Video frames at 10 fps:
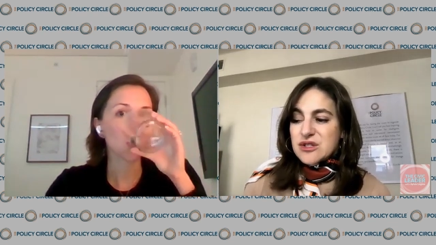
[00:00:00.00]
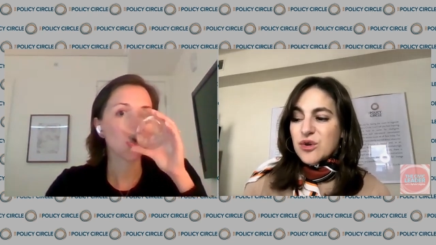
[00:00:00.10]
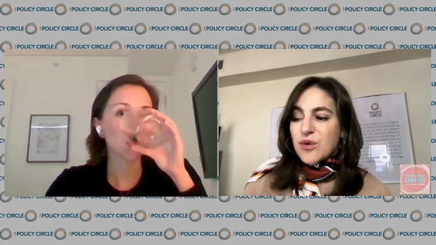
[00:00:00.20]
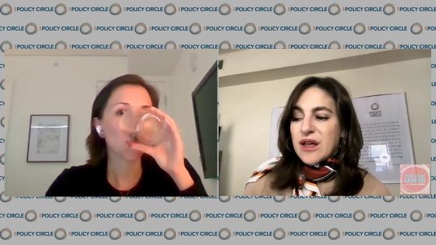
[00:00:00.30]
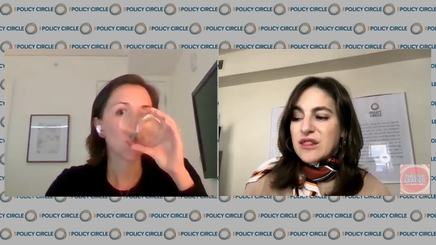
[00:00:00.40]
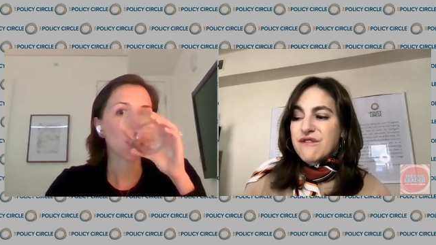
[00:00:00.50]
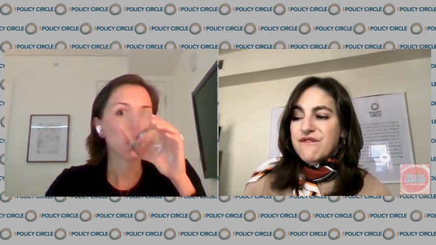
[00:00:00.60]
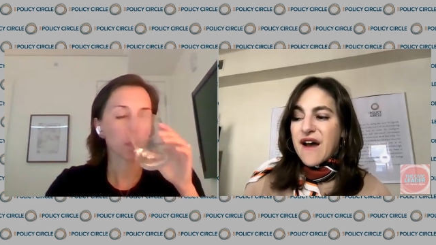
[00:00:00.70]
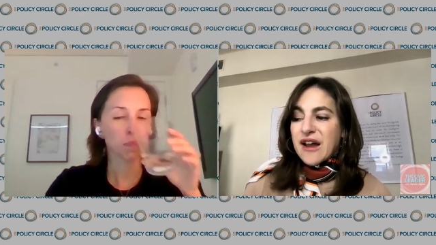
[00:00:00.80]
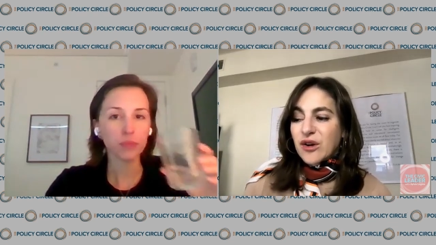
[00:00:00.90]
Speaker 1: during the
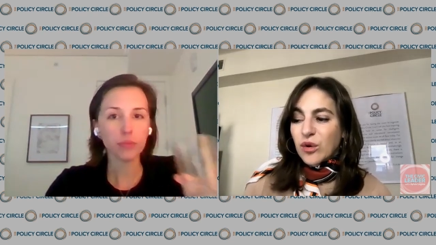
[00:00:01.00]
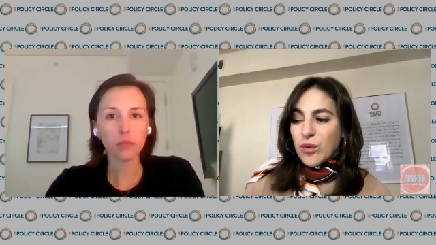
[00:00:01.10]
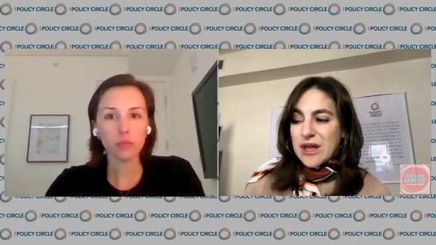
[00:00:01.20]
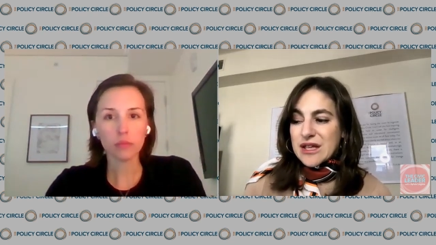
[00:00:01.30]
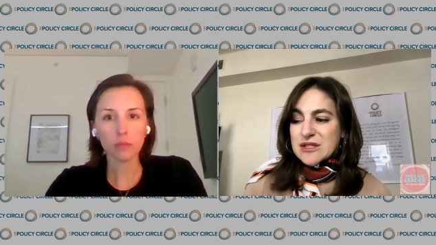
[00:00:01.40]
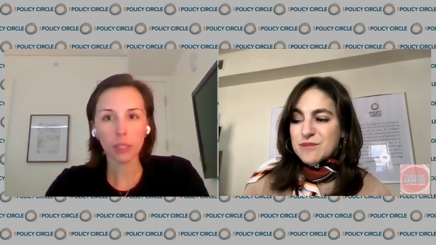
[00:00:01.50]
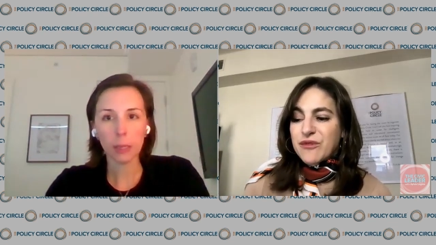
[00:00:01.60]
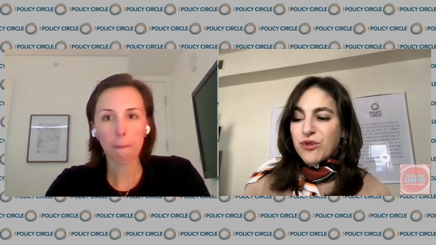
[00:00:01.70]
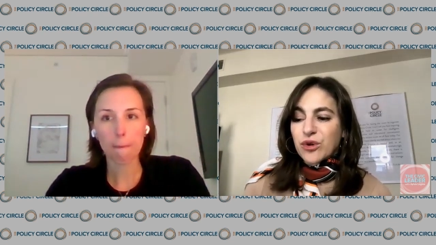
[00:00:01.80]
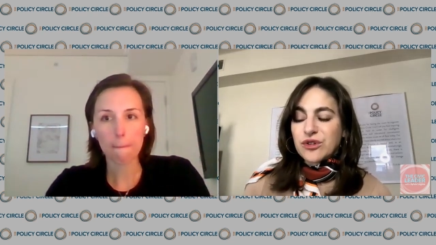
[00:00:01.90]
final weeks
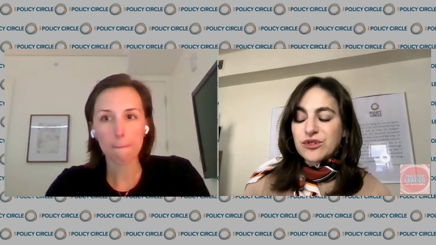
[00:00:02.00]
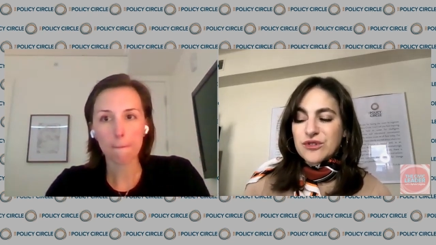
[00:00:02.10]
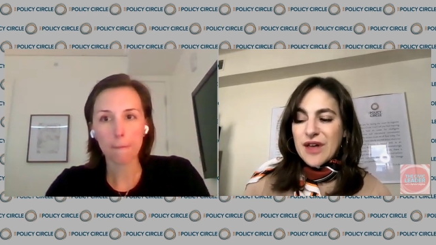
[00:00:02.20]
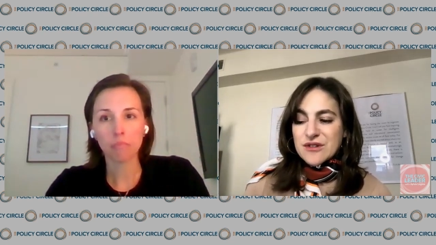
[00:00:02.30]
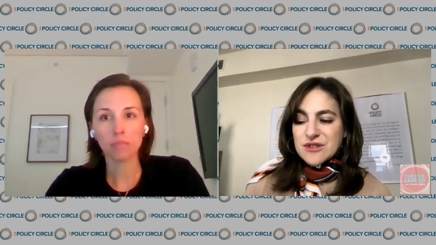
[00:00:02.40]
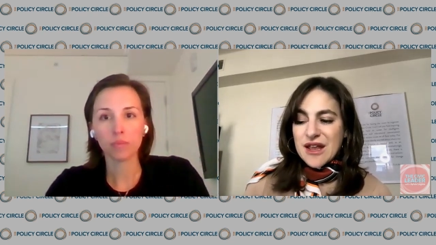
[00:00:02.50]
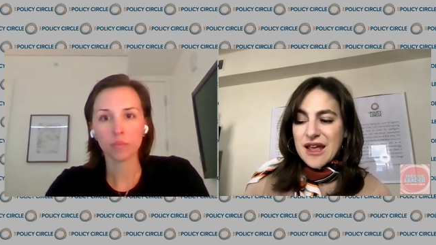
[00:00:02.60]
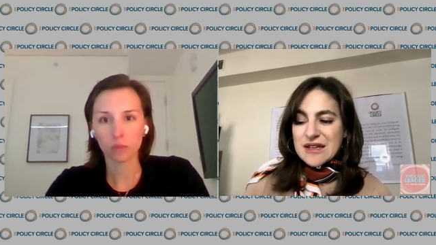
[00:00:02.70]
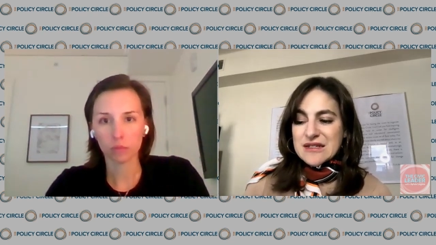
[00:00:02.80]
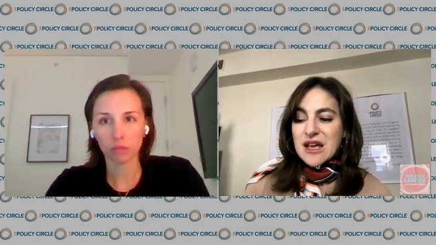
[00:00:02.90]
before the
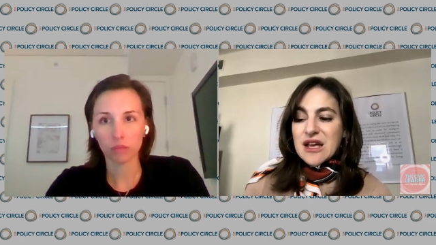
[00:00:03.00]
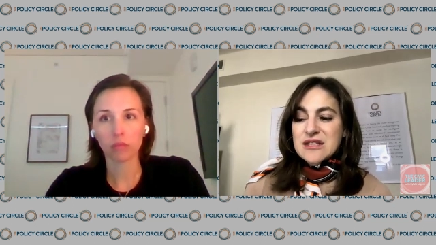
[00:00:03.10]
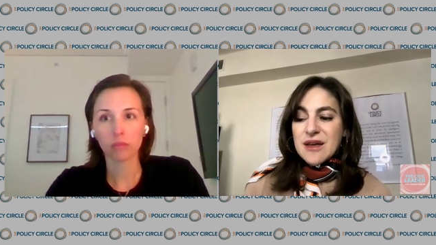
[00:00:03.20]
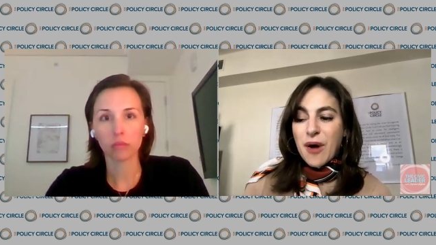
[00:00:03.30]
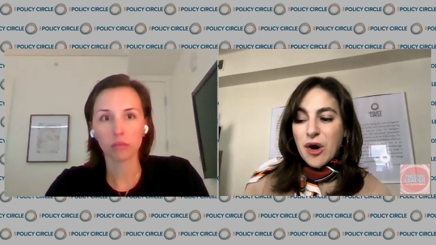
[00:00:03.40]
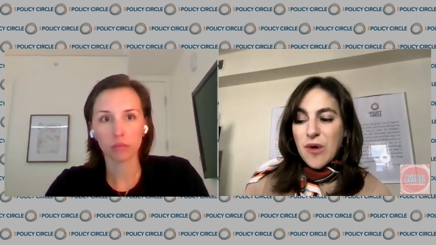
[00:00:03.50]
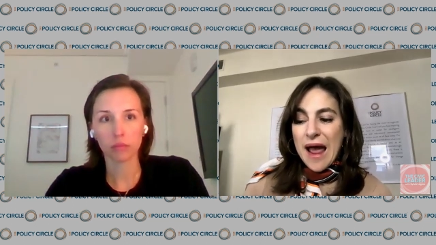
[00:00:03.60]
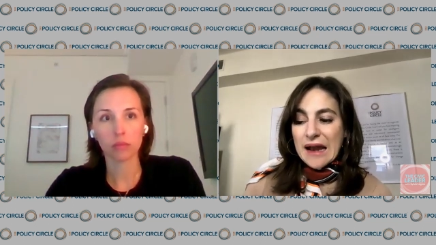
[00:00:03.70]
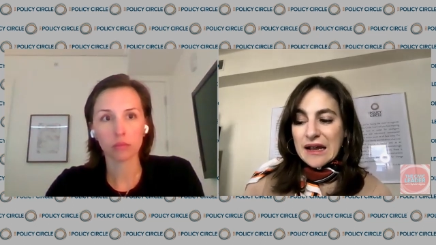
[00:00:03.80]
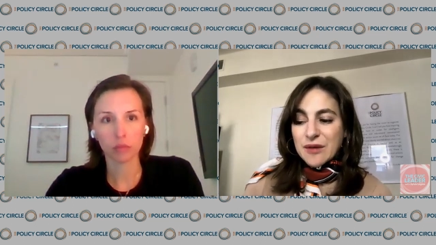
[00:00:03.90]
2008
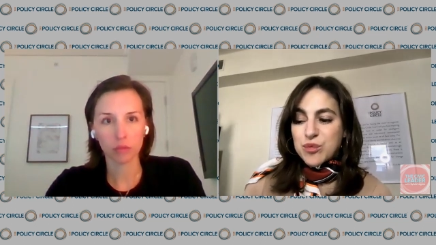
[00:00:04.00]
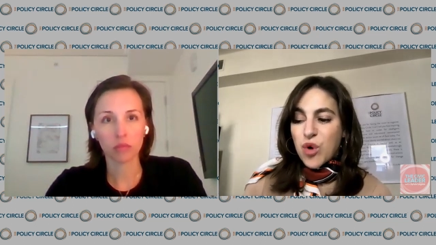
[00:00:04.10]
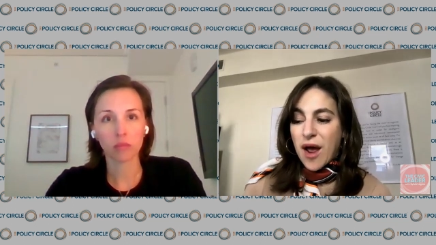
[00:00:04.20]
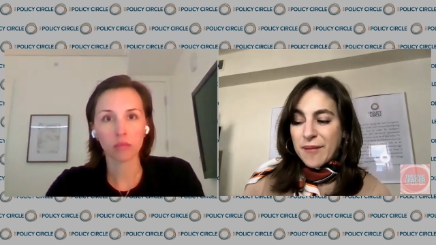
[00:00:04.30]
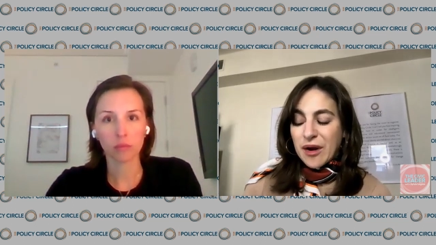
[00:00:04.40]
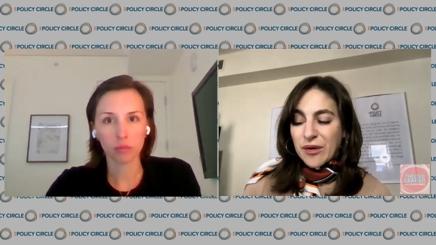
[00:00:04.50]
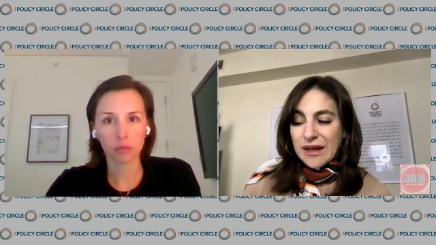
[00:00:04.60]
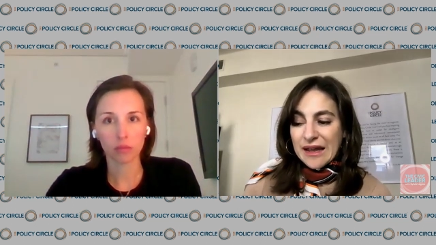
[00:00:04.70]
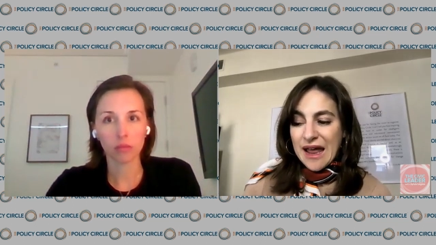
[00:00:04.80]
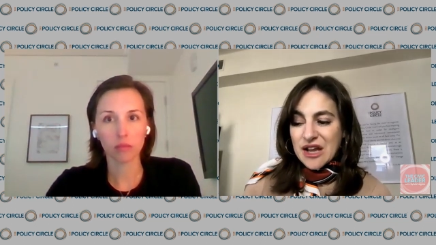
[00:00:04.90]
Democratic primary
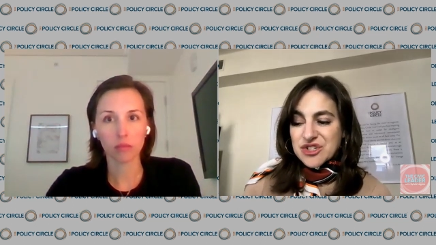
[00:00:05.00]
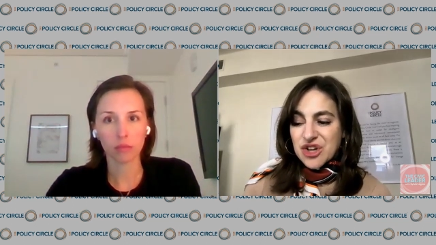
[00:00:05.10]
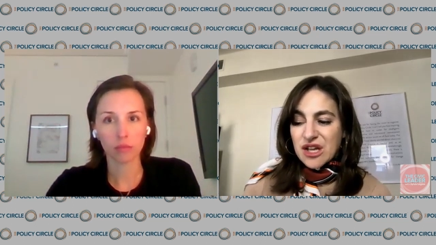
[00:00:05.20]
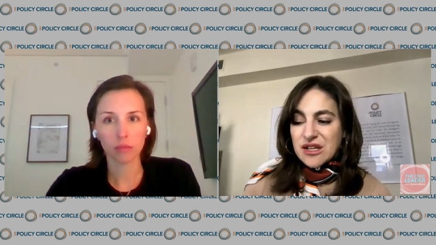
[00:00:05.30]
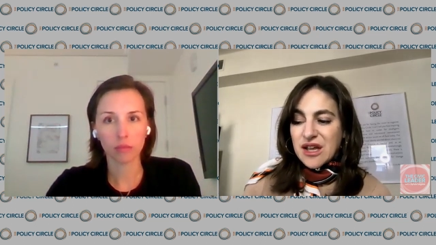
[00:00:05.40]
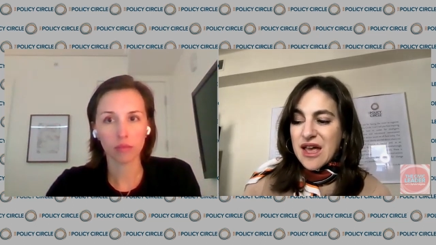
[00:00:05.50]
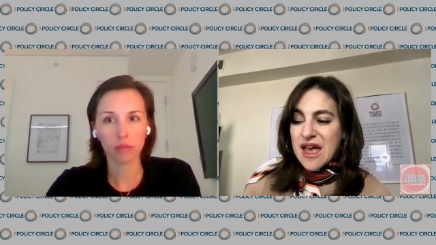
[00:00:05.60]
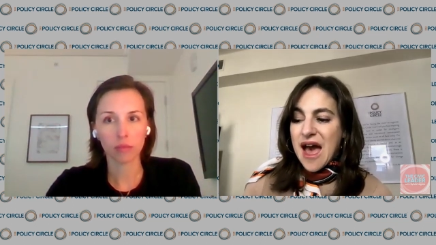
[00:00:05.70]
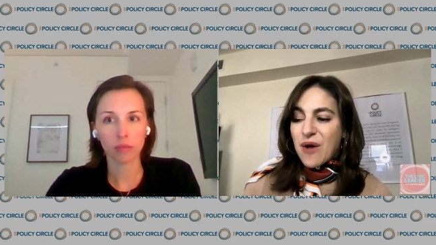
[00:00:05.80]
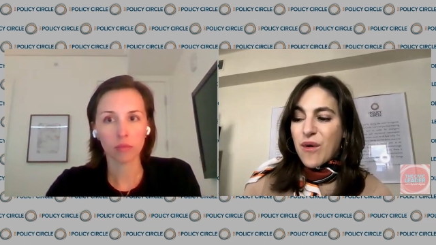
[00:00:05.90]
election.
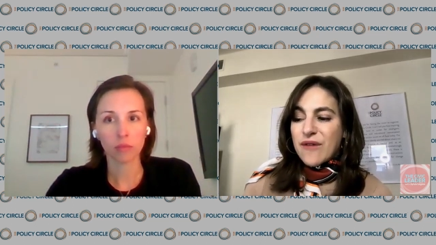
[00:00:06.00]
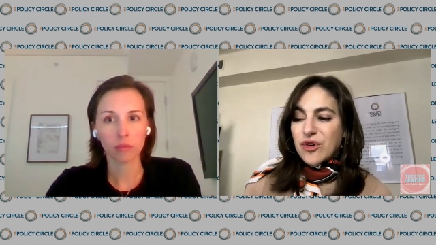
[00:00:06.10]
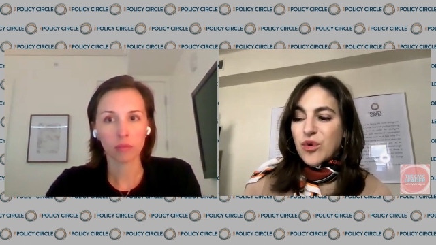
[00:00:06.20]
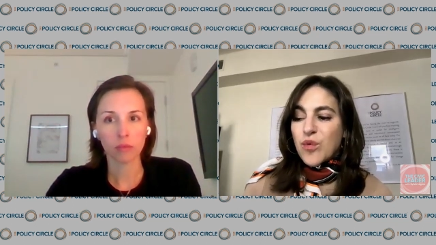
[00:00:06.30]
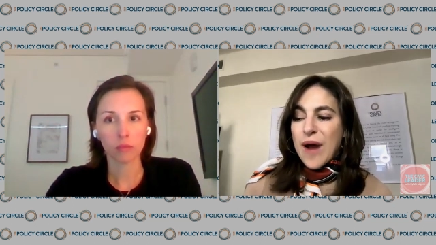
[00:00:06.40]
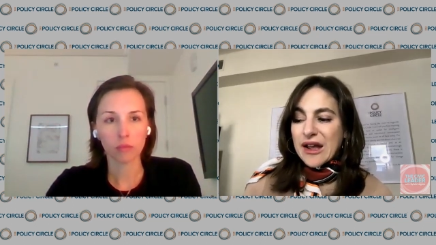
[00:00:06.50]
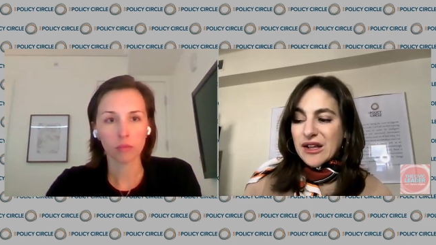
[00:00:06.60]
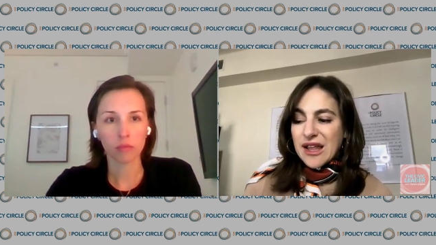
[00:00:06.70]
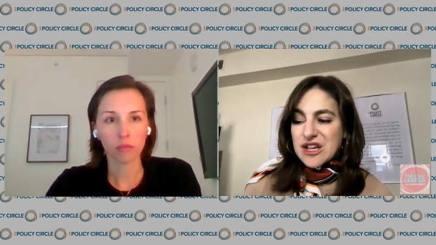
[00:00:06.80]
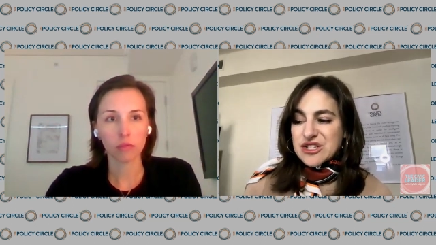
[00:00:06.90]
However, the
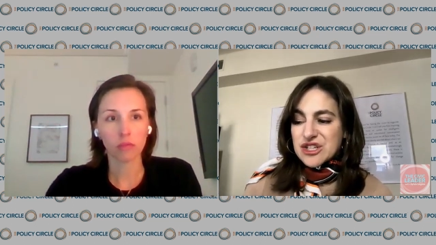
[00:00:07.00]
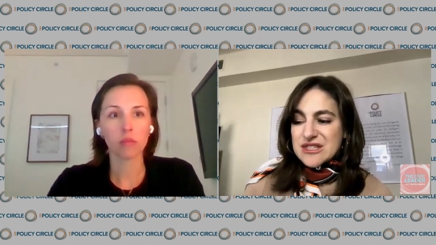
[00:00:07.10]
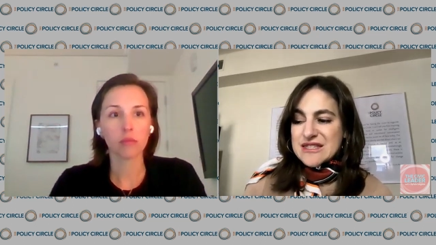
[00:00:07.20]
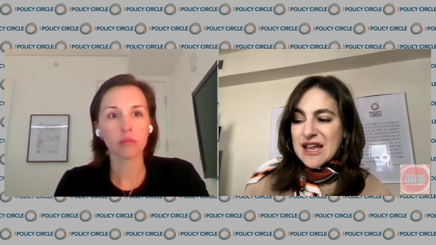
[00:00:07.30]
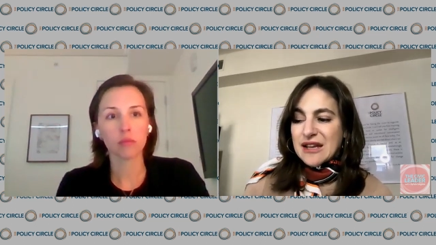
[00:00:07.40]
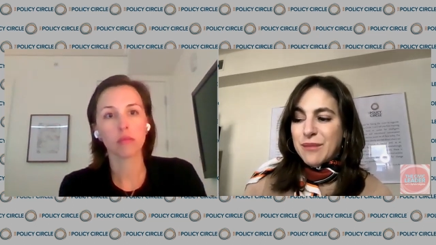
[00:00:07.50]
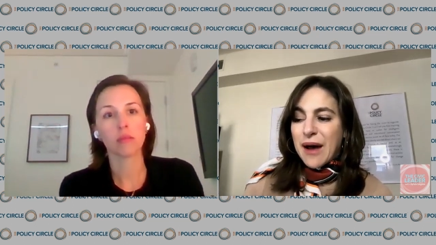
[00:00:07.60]
regulations set